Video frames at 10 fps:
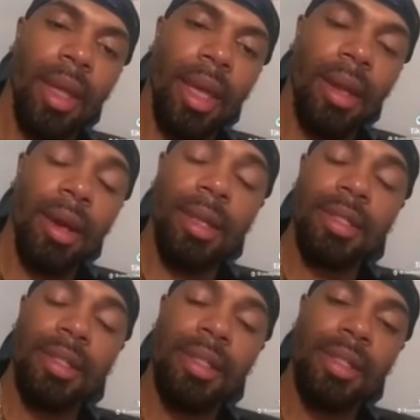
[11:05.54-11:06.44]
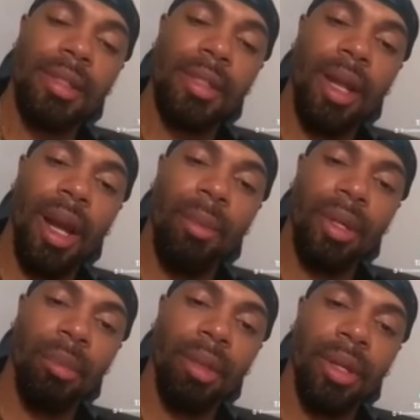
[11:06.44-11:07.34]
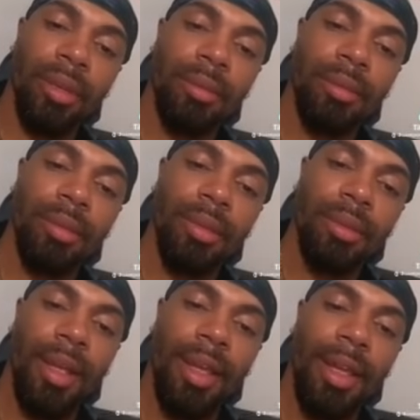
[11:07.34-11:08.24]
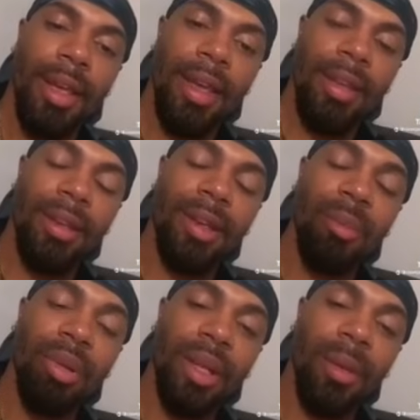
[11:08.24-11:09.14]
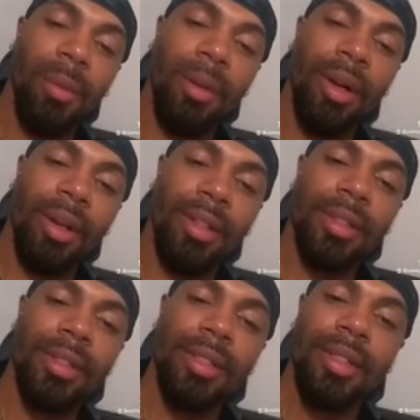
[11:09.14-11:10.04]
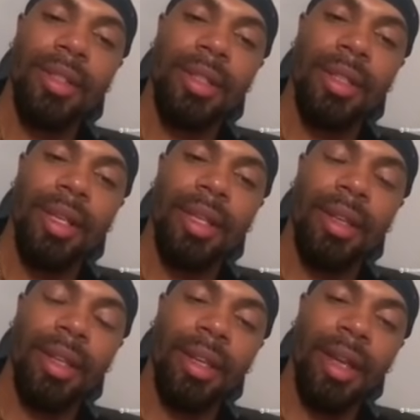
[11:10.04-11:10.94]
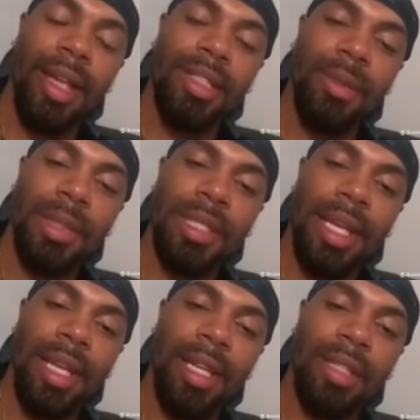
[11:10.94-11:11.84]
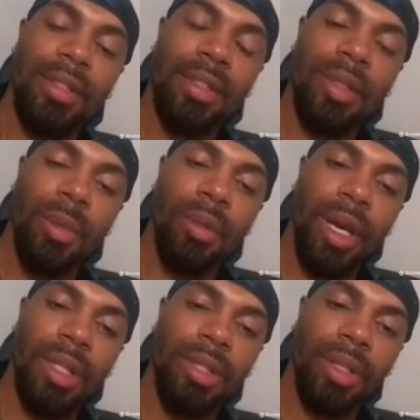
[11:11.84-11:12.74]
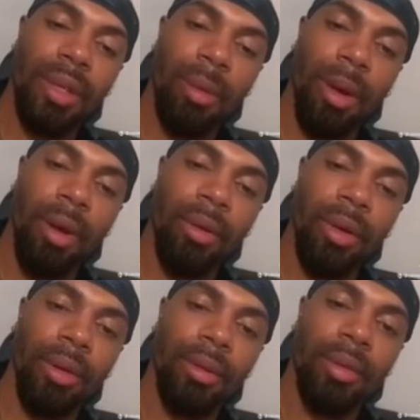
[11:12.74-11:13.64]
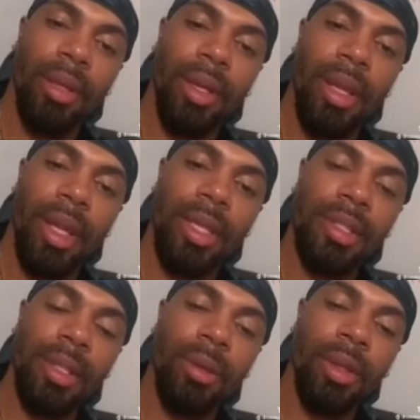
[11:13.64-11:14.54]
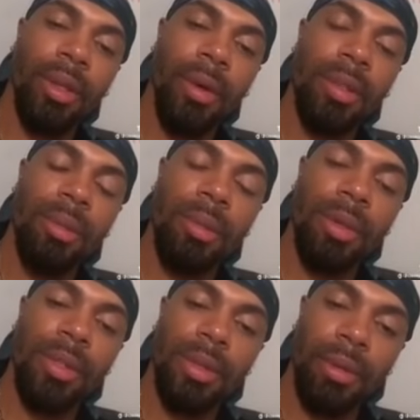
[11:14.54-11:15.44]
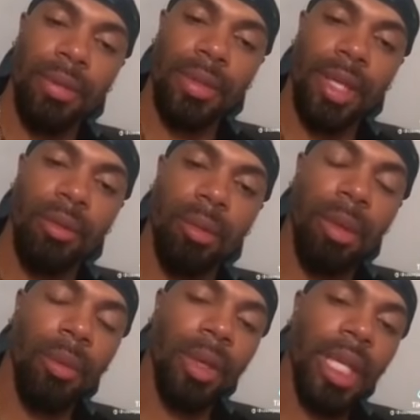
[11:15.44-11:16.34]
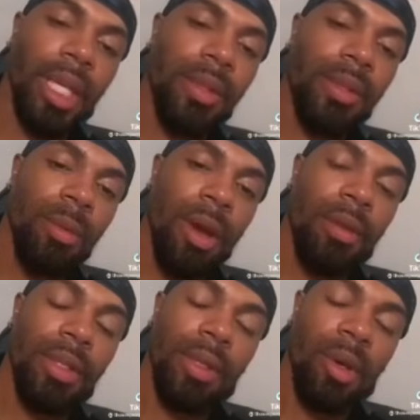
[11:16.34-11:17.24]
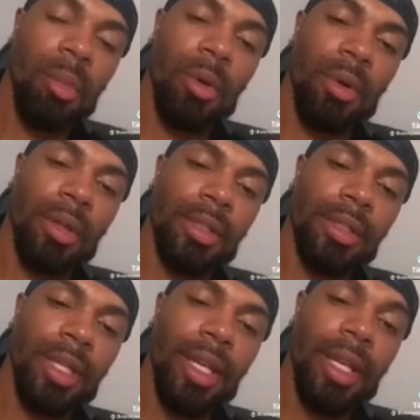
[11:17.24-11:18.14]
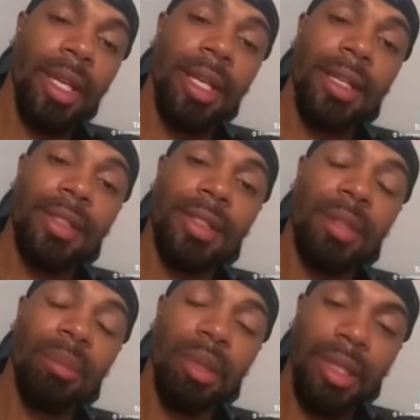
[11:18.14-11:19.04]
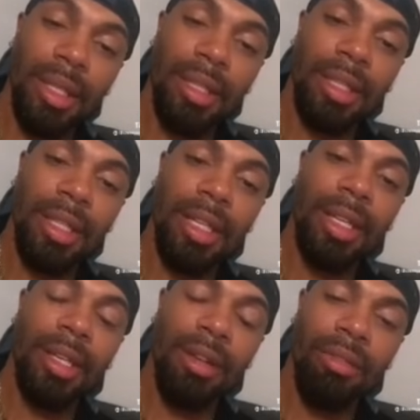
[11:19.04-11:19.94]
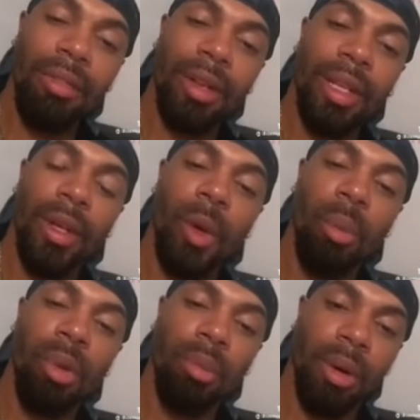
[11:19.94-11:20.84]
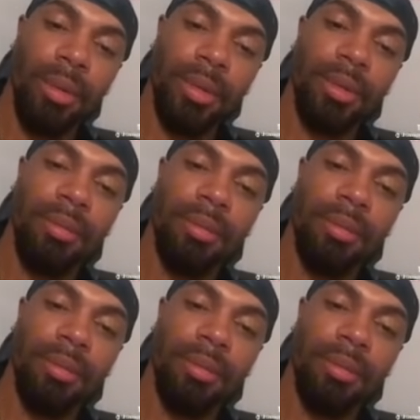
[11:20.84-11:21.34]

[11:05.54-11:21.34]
And honestly, this is a common complaint. The complaint was that the guy she was dating is so nonchalant around her, and she only knows him on a surface level. But when he gets around his homeboys, he is a completely different and open person.